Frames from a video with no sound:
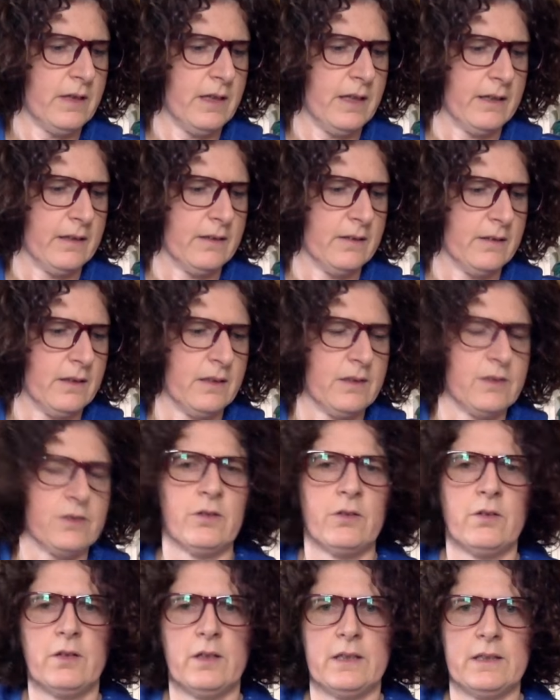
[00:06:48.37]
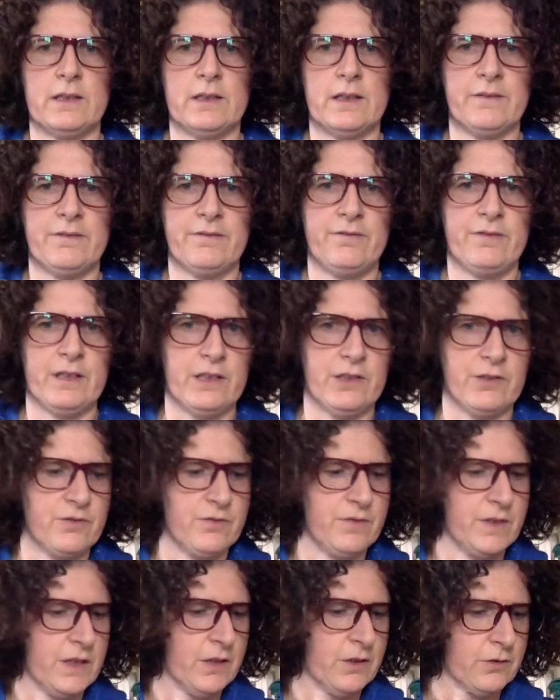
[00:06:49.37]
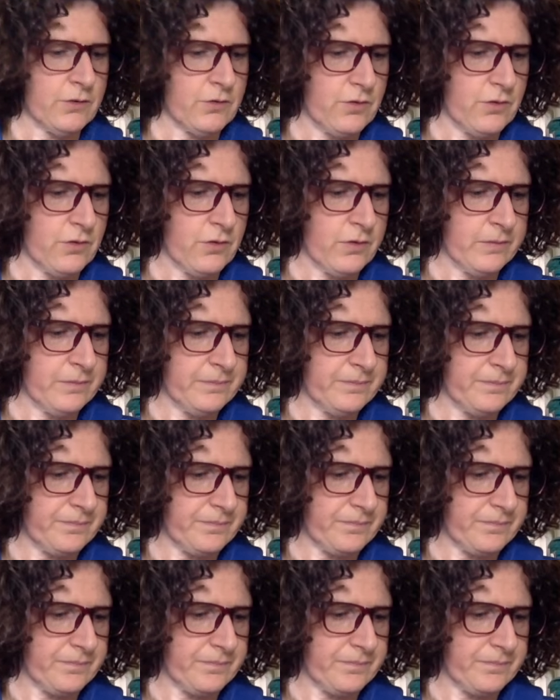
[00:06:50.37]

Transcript: and it's all in the finished video, so